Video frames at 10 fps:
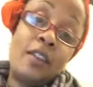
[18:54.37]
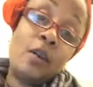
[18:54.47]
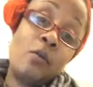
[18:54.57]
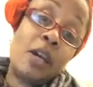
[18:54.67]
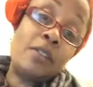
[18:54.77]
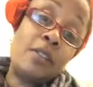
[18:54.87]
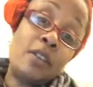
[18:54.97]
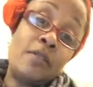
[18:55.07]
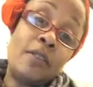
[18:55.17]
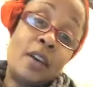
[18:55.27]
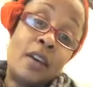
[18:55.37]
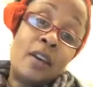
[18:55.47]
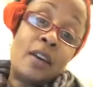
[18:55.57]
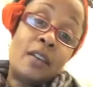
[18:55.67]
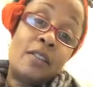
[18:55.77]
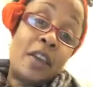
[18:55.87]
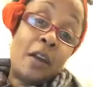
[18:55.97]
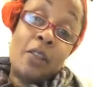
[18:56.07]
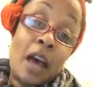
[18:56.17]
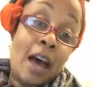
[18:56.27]
the rest of
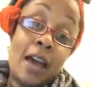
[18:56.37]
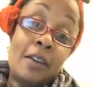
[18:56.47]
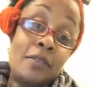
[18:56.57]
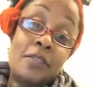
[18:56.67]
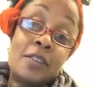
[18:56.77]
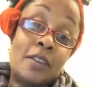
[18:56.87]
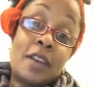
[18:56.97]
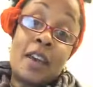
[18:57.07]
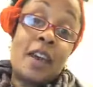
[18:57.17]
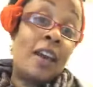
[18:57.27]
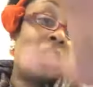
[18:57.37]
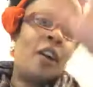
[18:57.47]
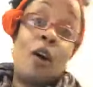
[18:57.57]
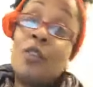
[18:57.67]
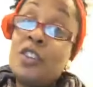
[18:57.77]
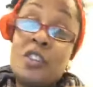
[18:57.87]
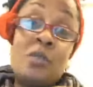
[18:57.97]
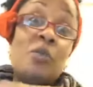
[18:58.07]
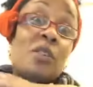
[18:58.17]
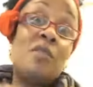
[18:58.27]
their lives and all their
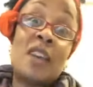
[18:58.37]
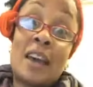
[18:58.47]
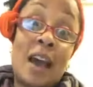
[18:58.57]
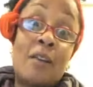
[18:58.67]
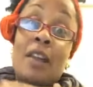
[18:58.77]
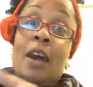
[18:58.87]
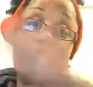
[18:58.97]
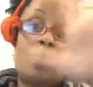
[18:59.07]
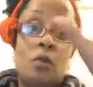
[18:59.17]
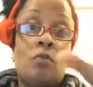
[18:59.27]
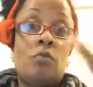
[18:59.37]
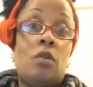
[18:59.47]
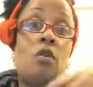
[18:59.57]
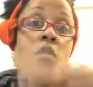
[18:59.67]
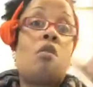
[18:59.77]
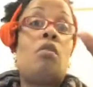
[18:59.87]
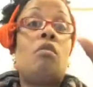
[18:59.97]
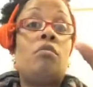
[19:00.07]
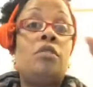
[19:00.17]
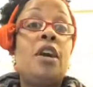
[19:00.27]
children, our lives, were
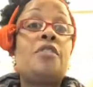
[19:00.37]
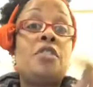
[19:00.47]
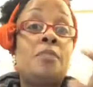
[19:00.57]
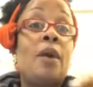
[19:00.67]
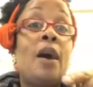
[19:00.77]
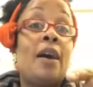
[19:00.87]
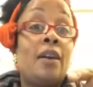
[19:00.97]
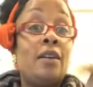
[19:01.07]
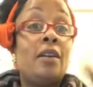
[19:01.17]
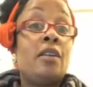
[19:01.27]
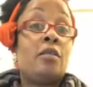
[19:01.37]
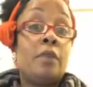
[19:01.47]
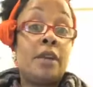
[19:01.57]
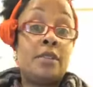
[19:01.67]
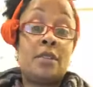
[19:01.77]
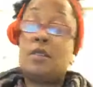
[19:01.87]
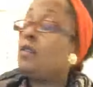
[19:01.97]
all touched by race